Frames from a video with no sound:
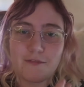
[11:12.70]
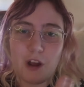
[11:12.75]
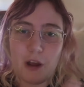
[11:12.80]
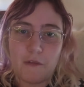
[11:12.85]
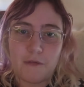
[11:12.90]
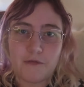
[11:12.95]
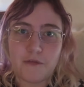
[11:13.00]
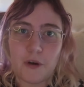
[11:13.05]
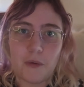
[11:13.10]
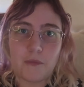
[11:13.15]

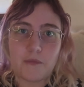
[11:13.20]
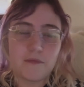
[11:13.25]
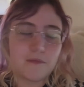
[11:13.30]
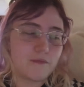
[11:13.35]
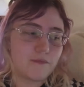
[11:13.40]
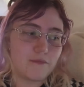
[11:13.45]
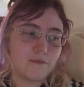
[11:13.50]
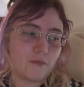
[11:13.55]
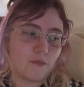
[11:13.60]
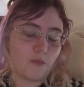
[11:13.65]
from
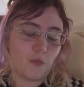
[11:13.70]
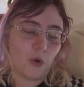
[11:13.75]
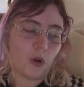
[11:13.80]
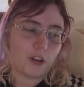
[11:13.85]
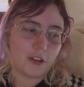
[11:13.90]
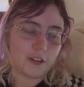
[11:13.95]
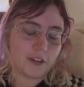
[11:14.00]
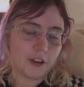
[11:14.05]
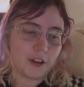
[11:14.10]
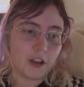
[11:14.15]

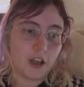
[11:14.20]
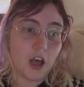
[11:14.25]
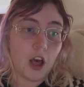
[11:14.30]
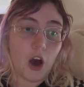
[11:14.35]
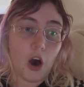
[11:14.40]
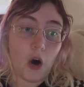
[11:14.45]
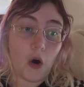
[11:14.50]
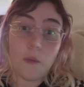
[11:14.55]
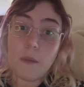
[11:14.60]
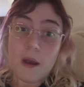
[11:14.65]
Wanda.
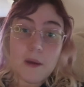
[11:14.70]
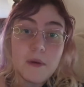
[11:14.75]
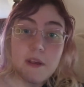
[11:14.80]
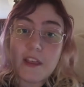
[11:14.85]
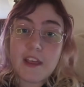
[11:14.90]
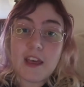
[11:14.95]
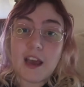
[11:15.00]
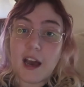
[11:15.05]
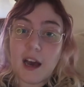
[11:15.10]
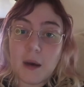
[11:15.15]
Or maybe
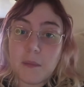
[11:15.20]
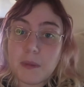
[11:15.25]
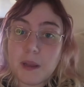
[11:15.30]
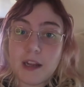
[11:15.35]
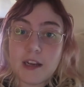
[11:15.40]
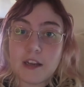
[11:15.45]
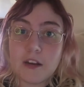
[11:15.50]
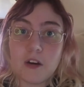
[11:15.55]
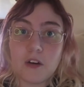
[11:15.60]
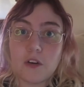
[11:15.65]
they are
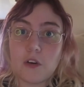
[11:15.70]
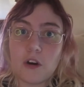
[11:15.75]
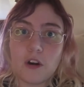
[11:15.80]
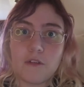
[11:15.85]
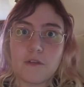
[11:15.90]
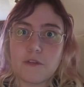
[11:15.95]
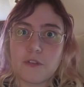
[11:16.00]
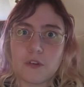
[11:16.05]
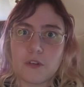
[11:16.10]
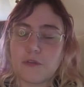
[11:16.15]
planning on going
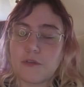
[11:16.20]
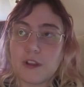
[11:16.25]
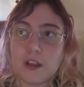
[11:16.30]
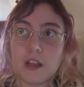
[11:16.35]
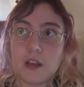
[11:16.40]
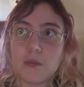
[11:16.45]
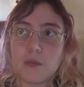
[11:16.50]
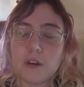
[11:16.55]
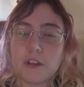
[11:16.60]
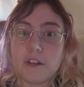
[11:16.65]
full
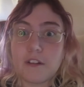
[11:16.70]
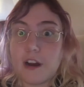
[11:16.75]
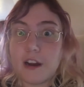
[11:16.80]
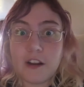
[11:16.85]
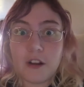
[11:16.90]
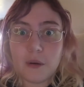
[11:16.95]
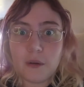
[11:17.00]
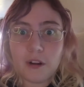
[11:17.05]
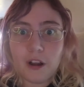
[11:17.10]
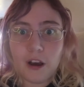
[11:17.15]
villain with her. I
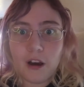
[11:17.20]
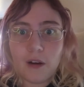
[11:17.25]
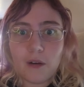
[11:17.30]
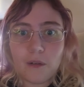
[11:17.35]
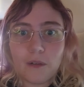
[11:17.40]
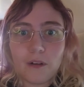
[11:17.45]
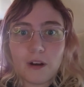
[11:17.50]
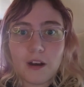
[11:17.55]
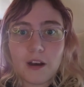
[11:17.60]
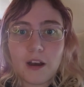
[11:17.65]
don't know.